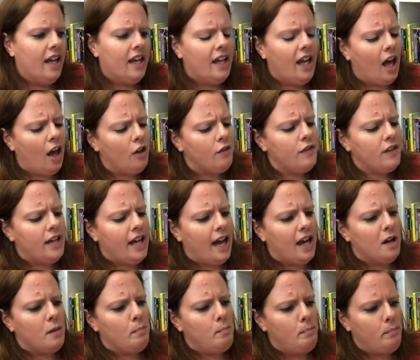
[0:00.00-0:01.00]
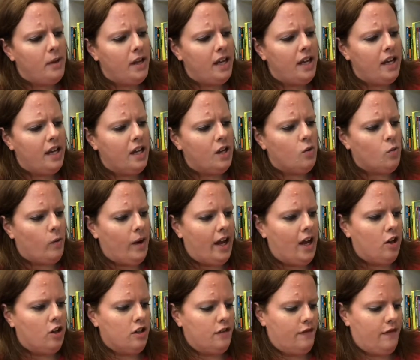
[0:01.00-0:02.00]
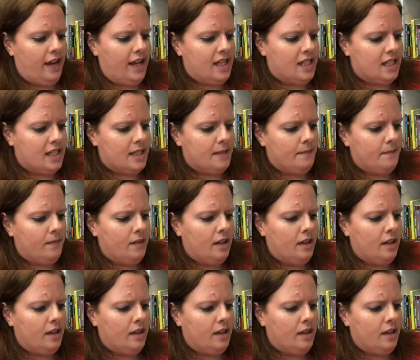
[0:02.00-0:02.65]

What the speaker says: Calvin had a big round face.